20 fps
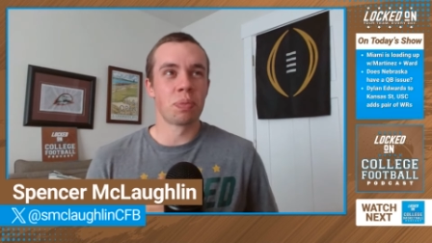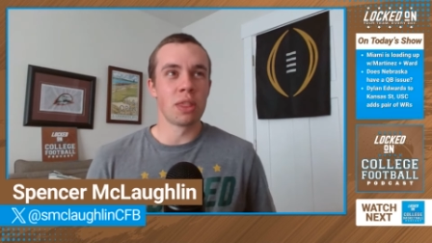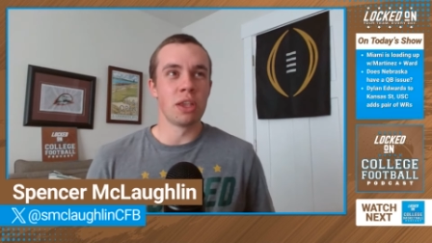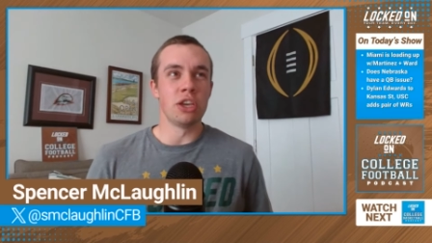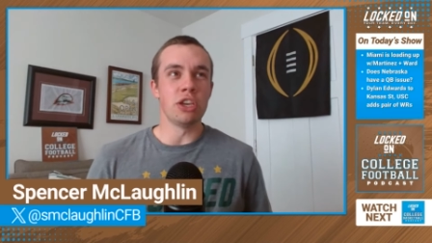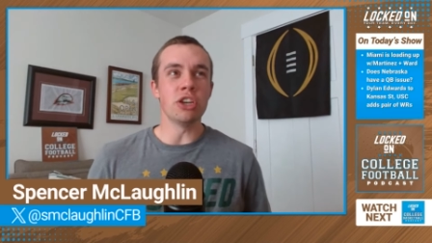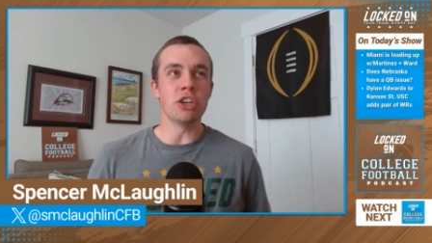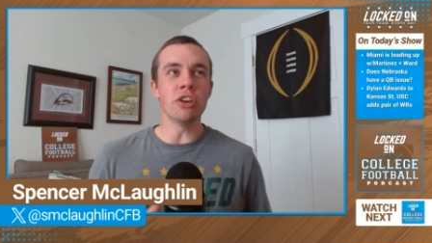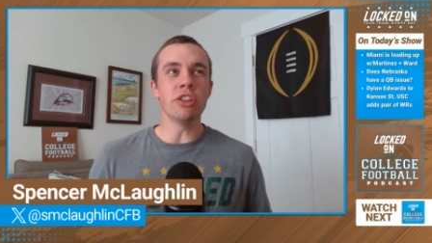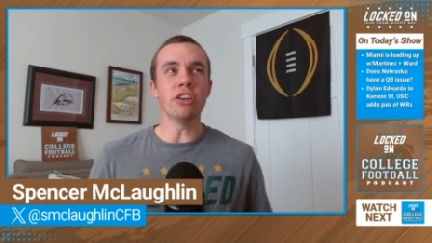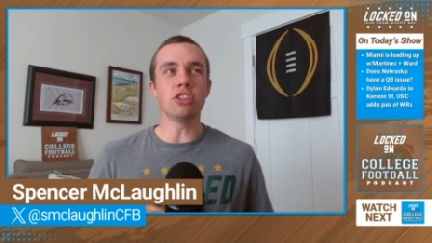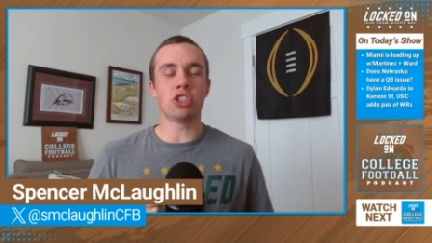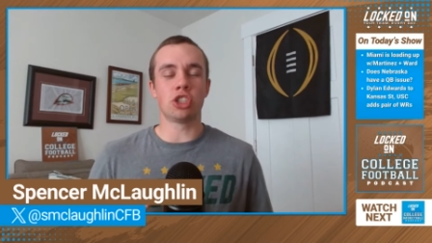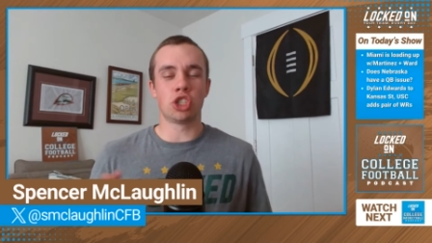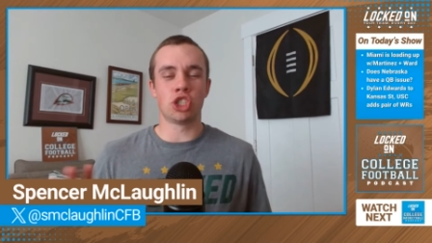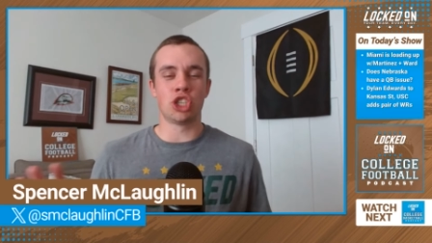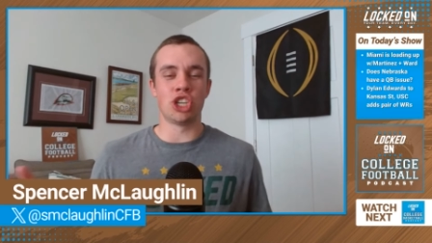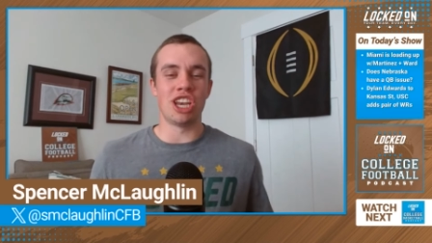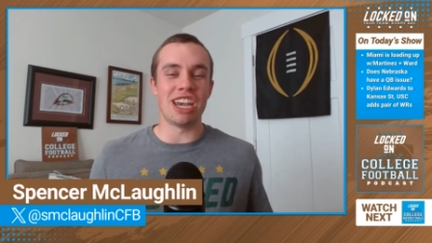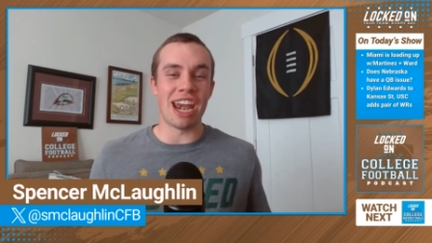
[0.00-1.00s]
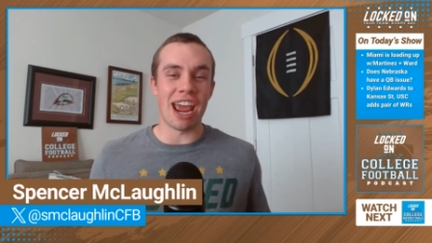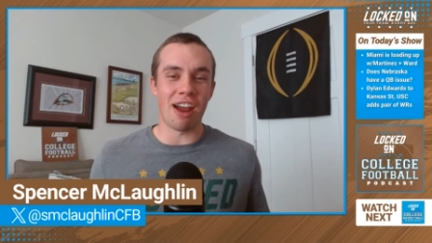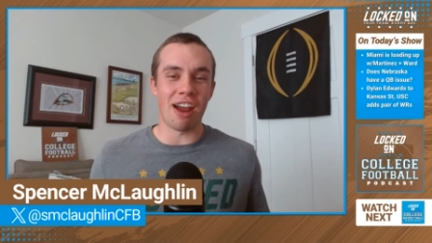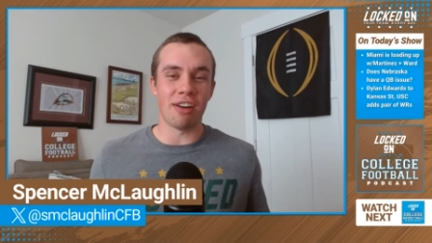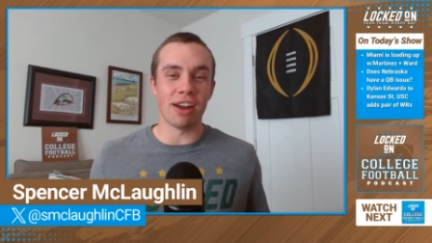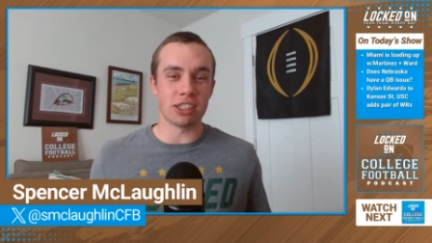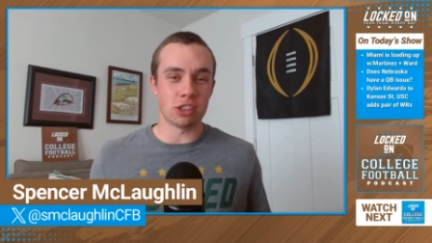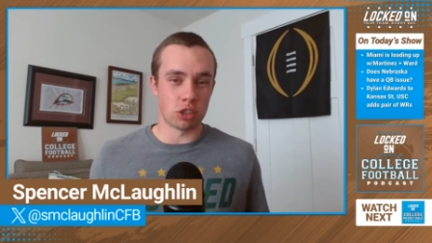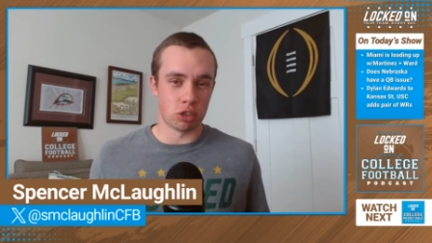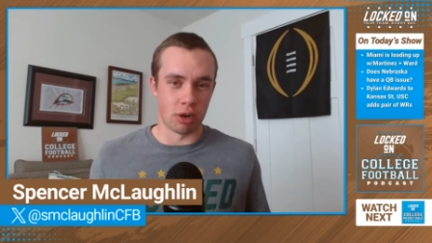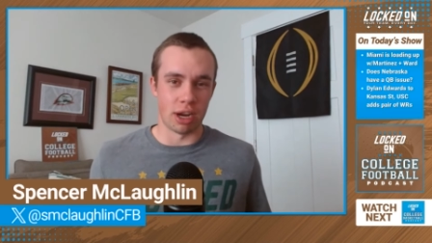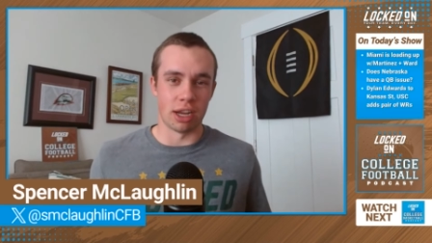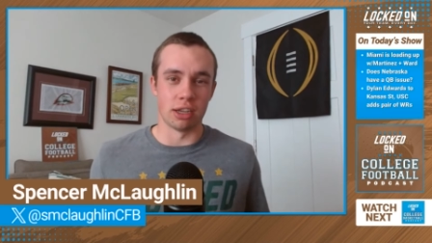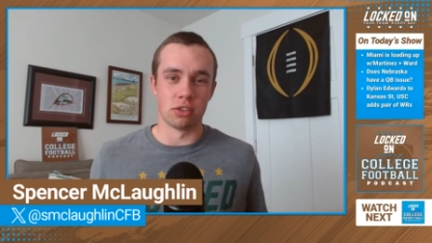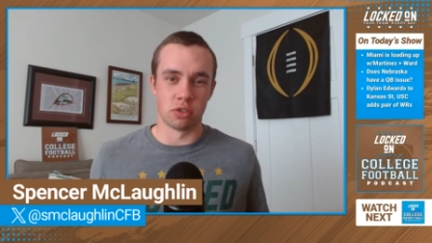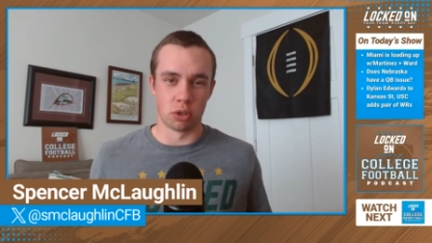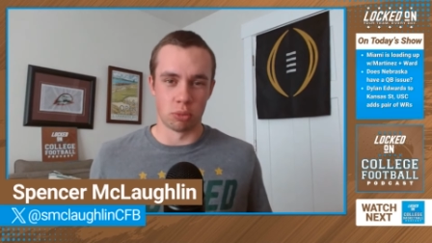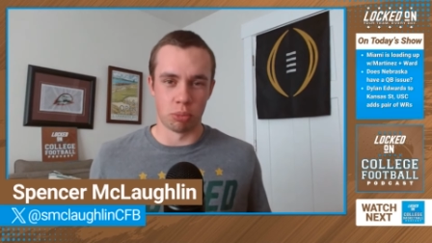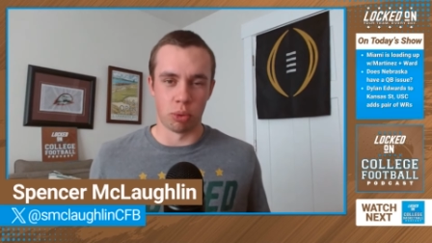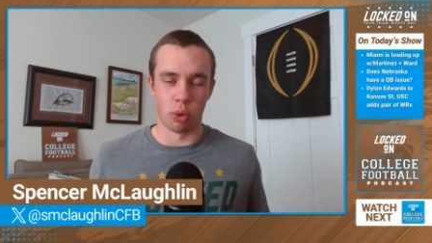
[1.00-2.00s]
you know those generic
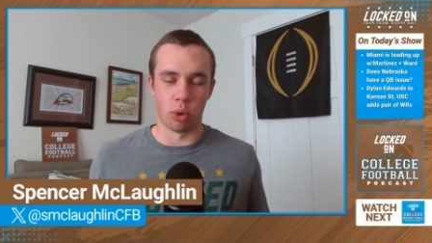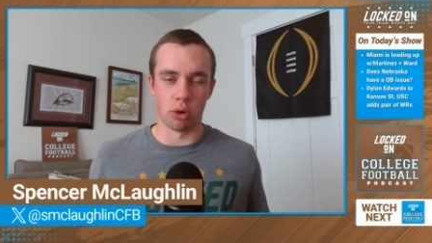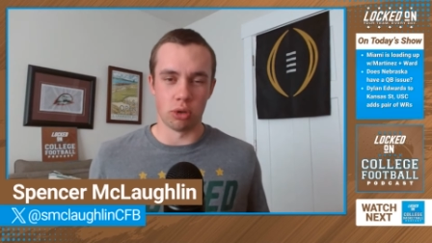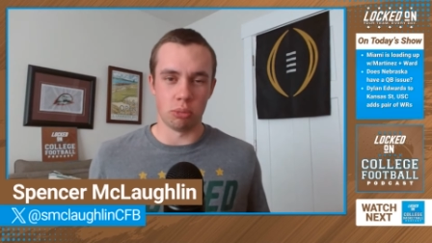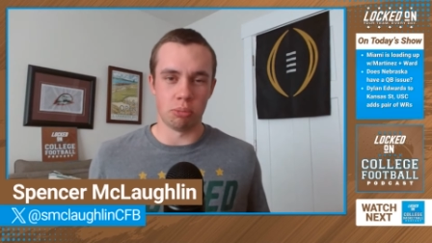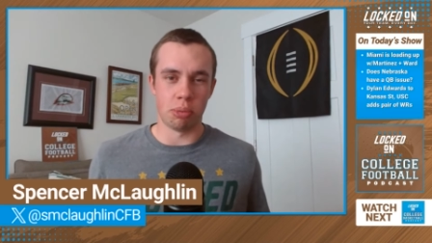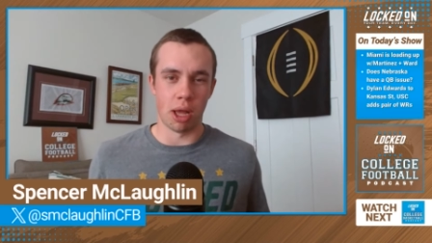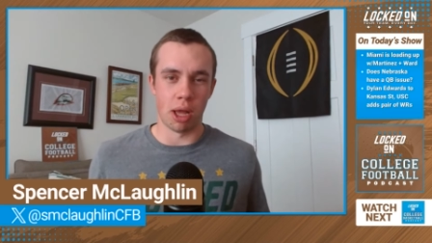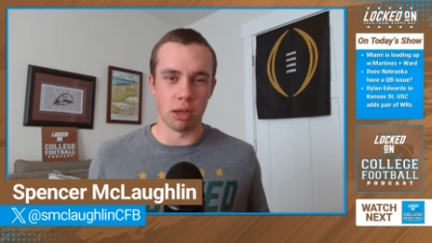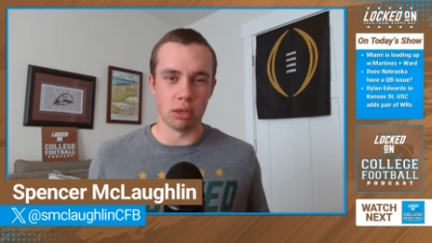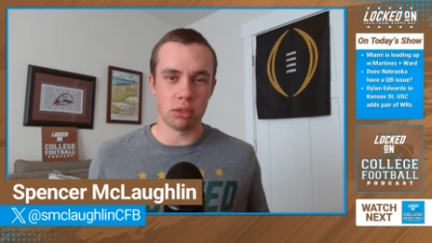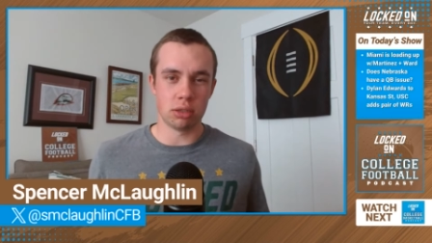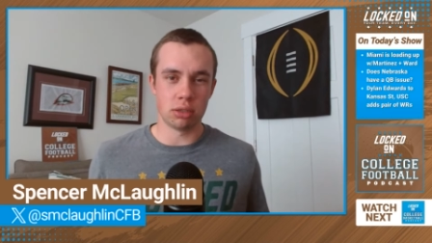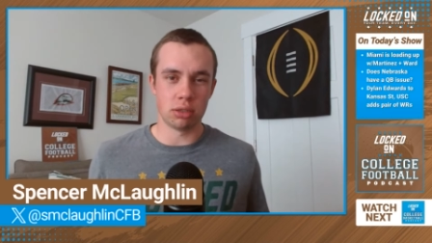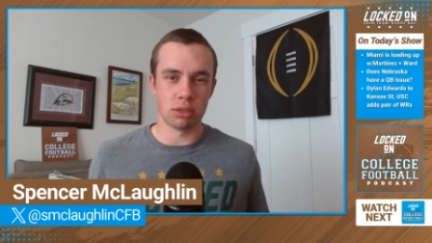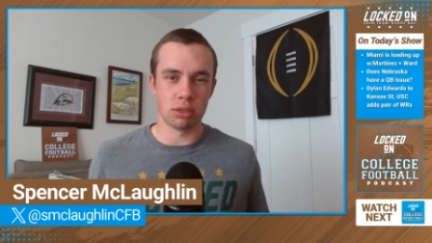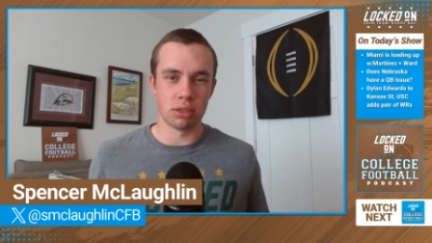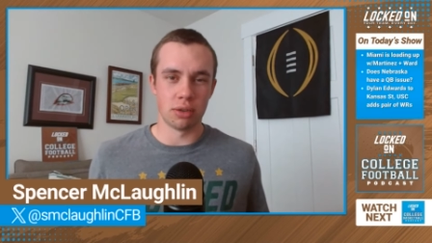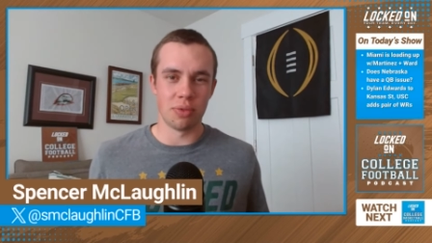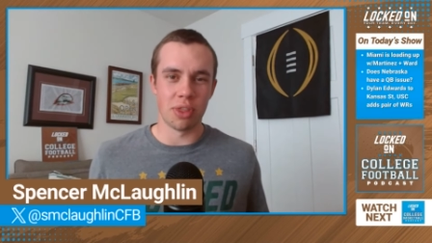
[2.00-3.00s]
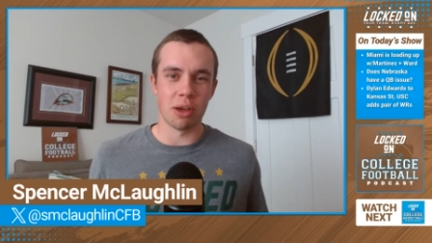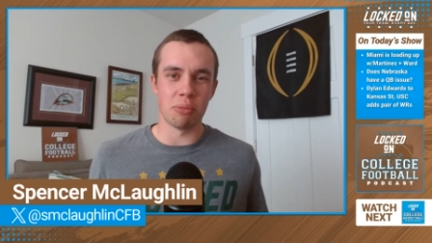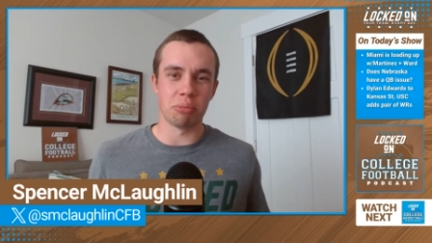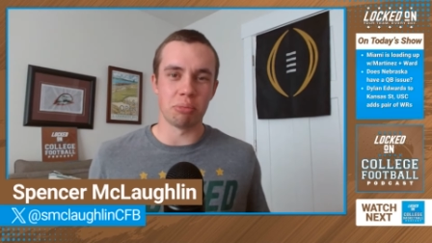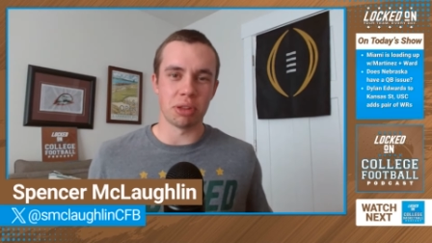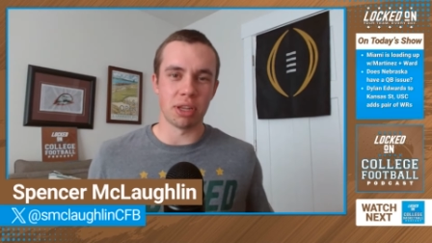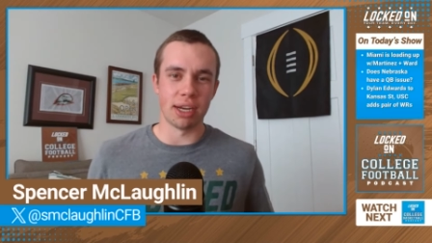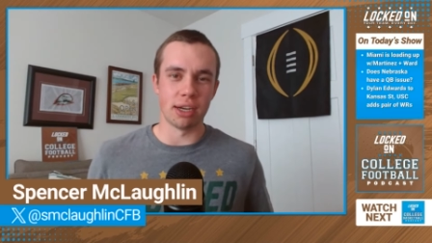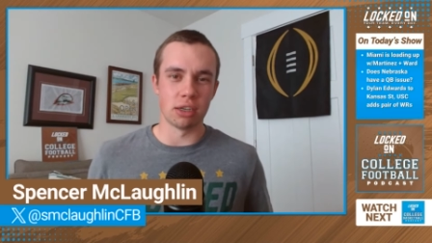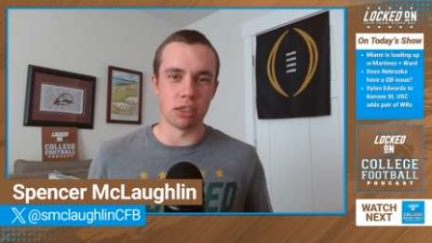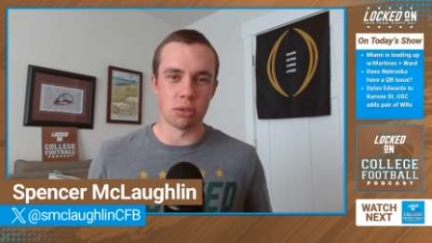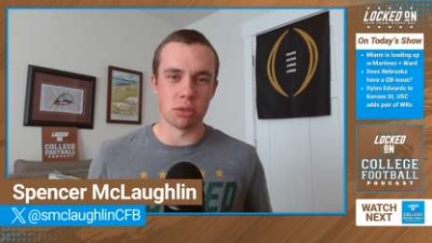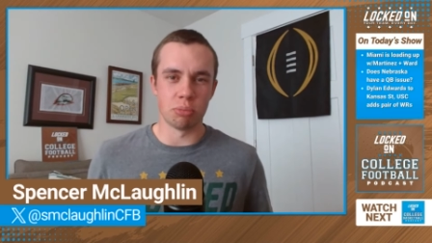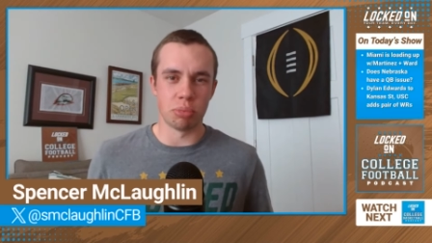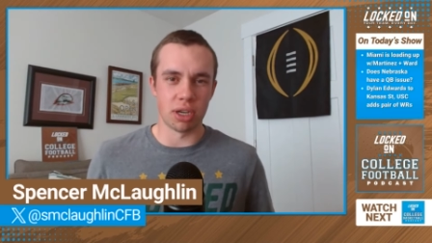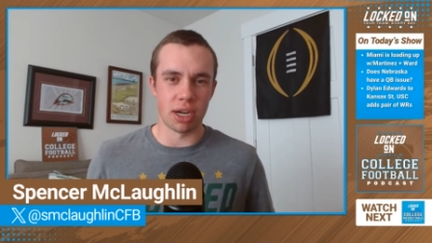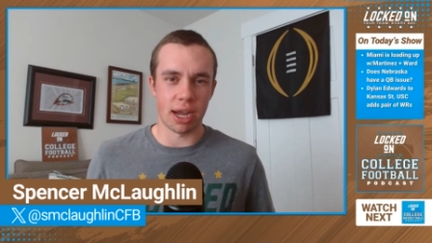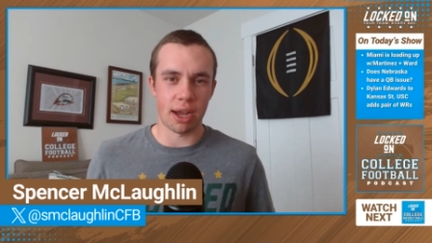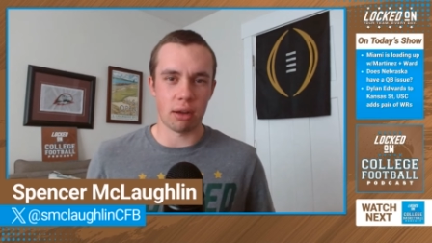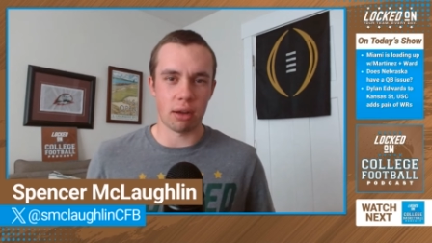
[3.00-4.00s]
transfer portal posts that players
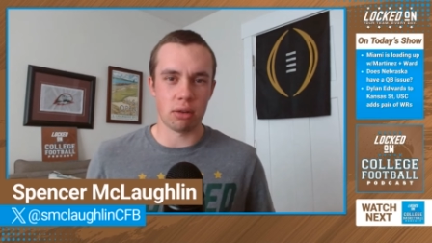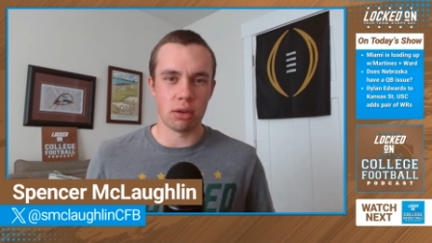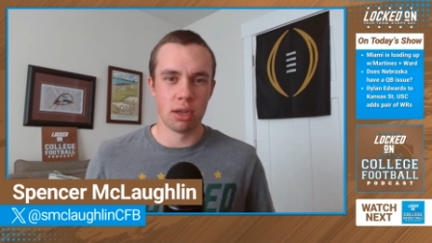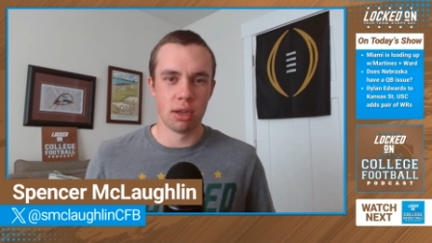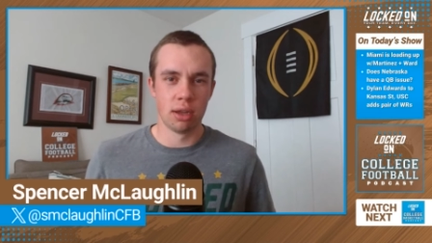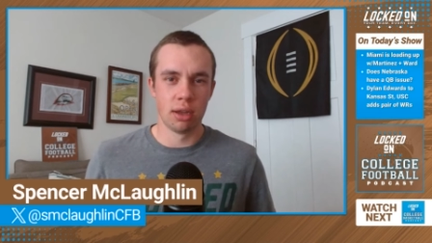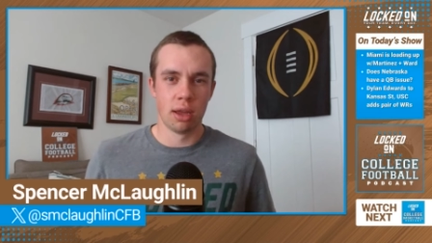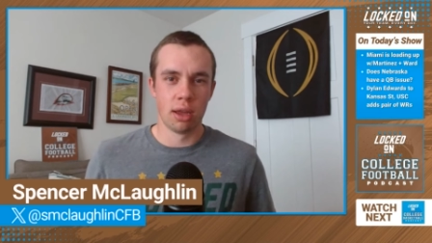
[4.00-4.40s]
put out?